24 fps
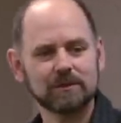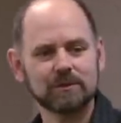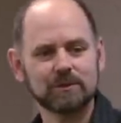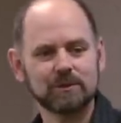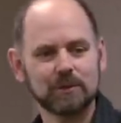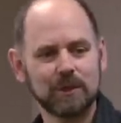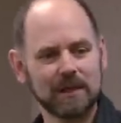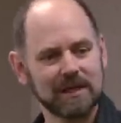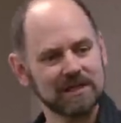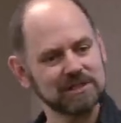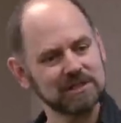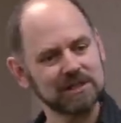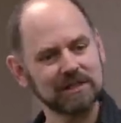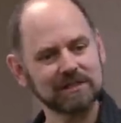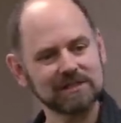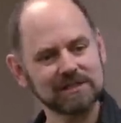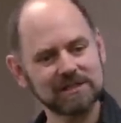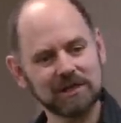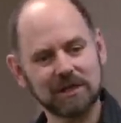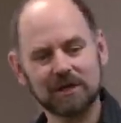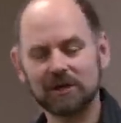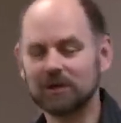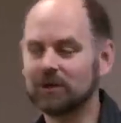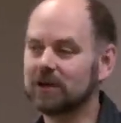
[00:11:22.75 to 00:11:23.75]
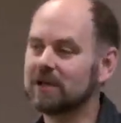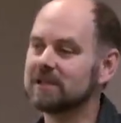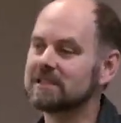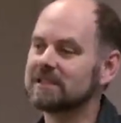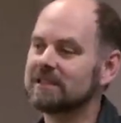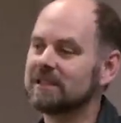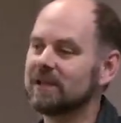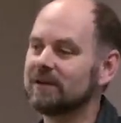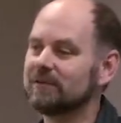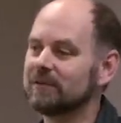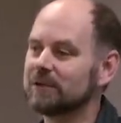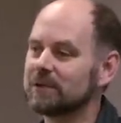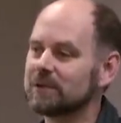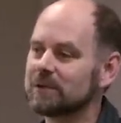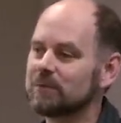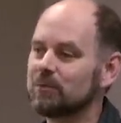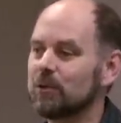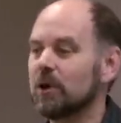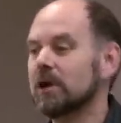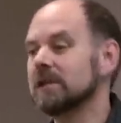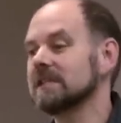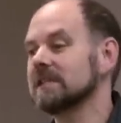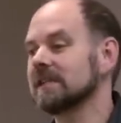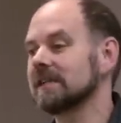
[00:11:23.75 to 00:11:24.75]
tragic, star-crossed lovers
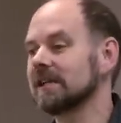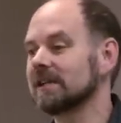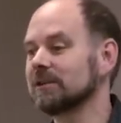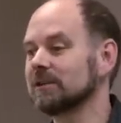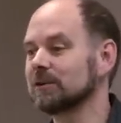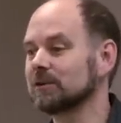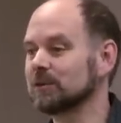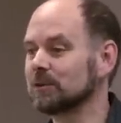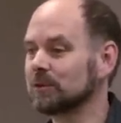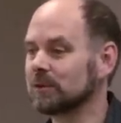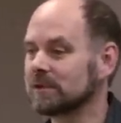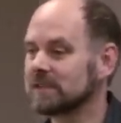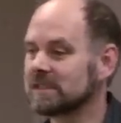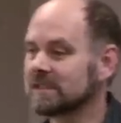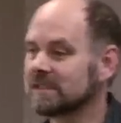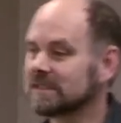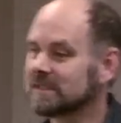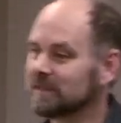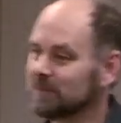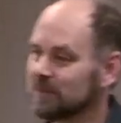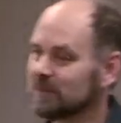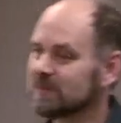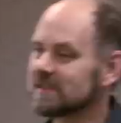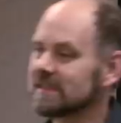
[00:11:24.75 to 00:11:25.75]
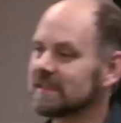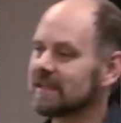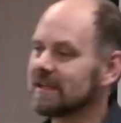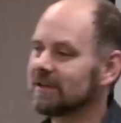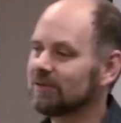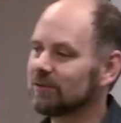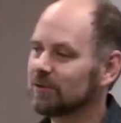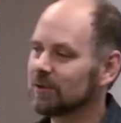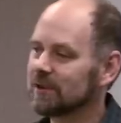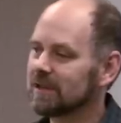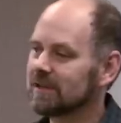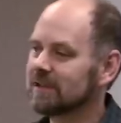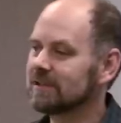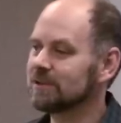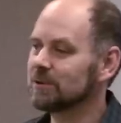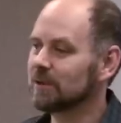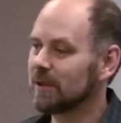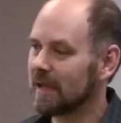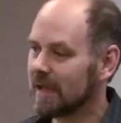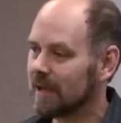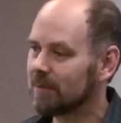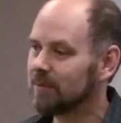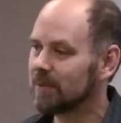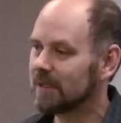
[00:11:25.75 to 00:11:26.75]
brought together through the system of slavery to
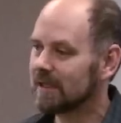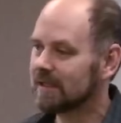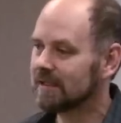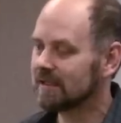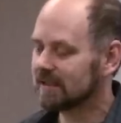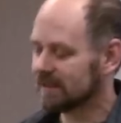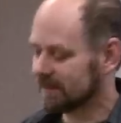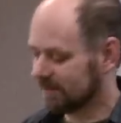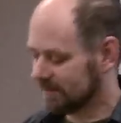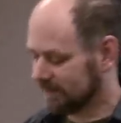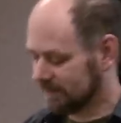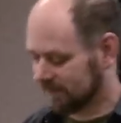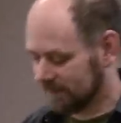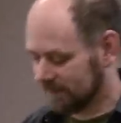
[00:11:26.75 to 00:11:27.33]
a happy ending.